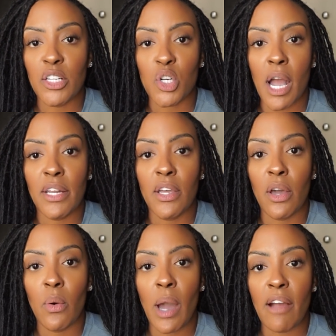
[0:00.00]
I try to
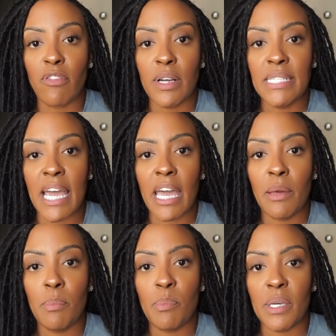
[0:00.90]
go every
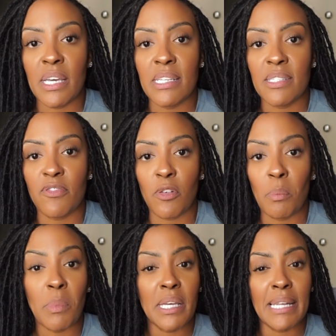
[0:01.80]
day because for
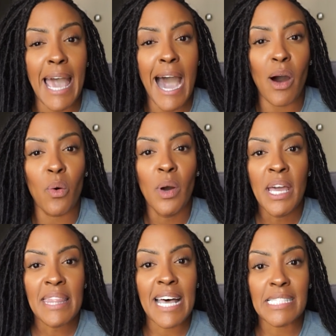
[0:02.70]
me now,
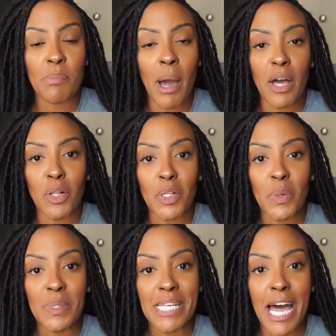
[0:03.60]
that's my
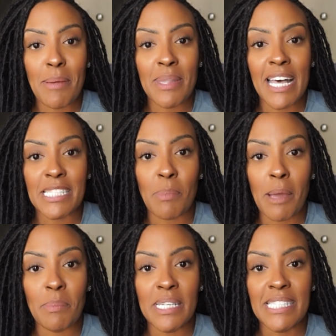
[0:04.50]
alone time and that's
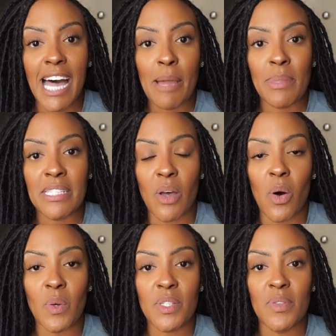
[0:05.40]
my me time. That's
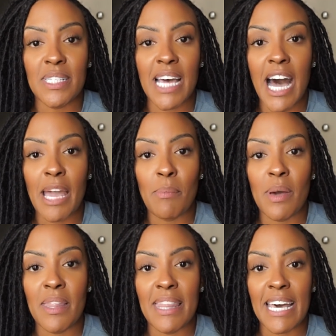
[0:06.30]
also the time
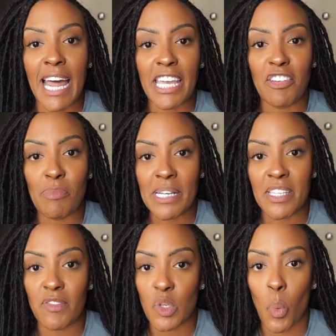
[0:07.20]
that I give myself
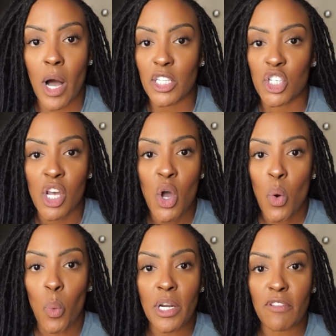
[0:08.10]
to watch
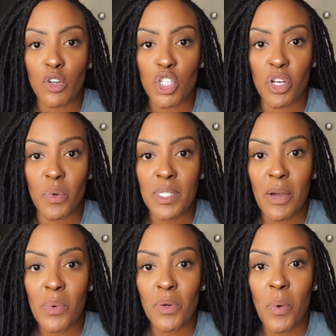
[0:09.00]
whatever shows I
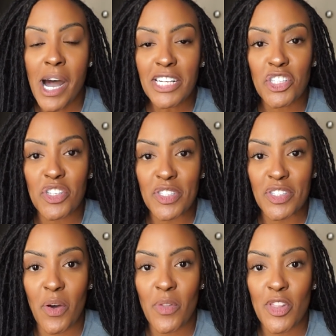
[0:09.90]
want to watch.
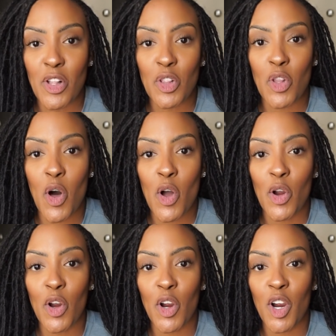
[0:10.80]
So the
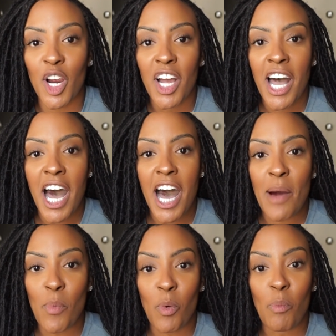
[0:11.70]
longer
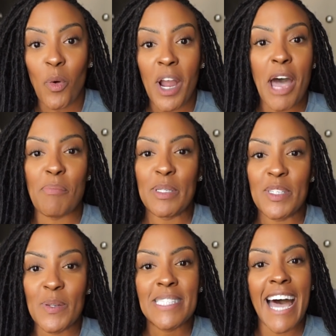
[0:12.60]
or more
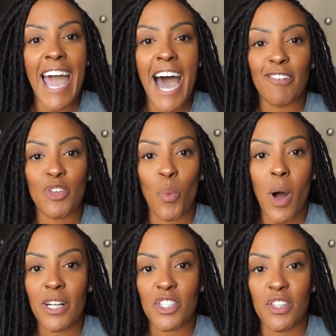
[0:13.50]
episodes I have to
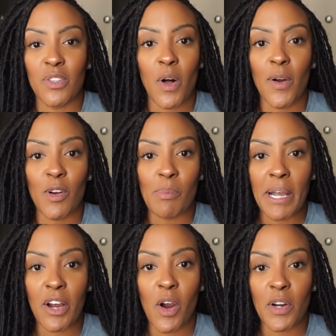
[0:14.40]
watch, the longer
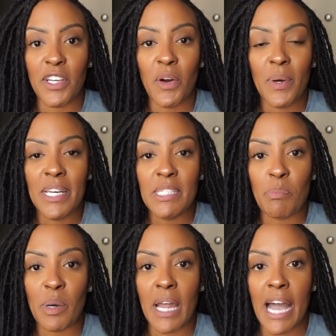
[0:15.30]
my cardio is.
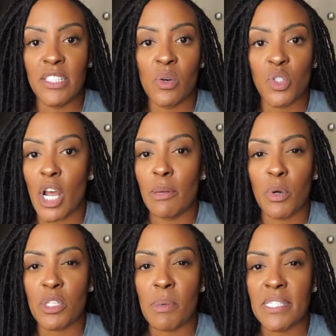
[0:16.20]
But I don't try to
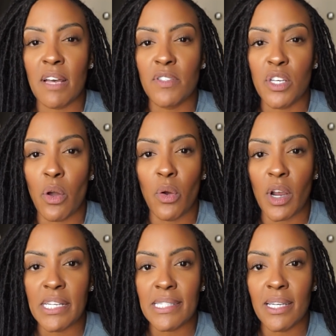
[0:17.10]
push myself to go
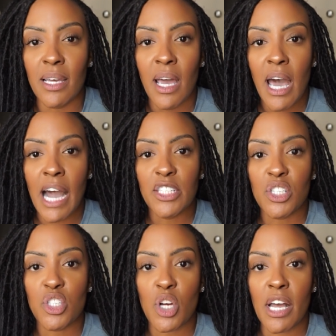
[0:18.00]
crazy. I
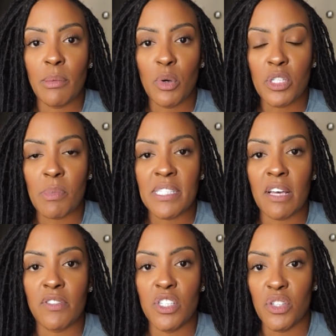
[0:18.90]
just try to push
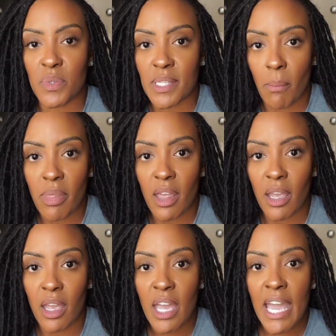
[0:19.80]
myself to do
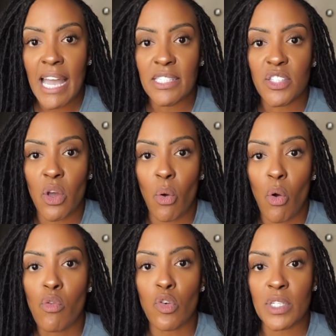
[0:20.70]
something. And so
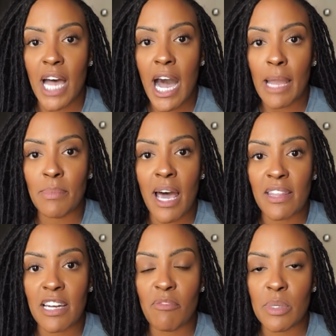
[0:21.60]
over time, now
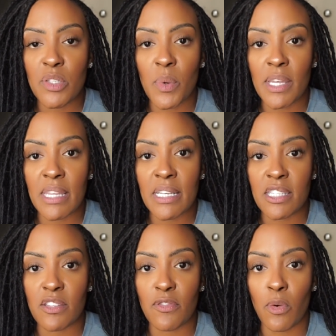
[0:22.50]
that I've been doing
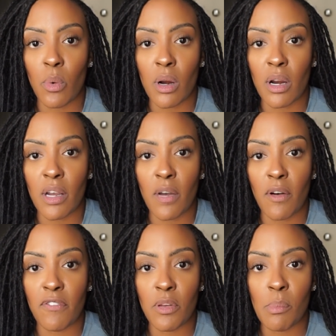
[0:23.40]
this for
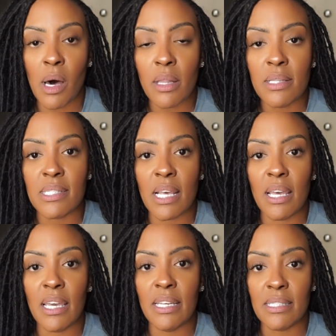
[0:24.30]
a few months,
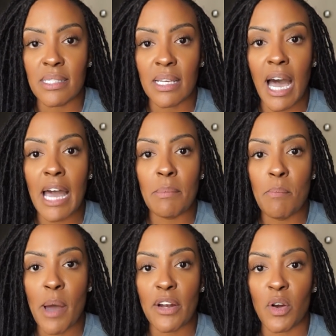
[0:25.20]
it's
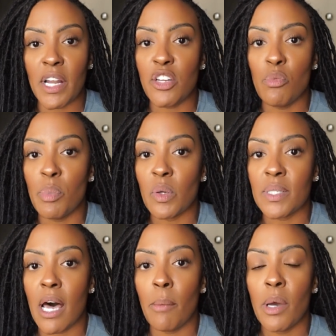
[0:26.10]
gotten better and you
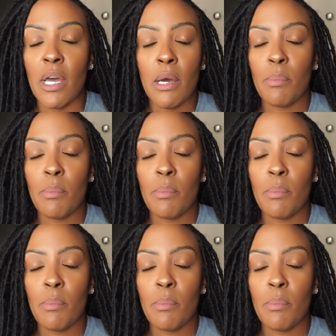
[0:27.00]
build up.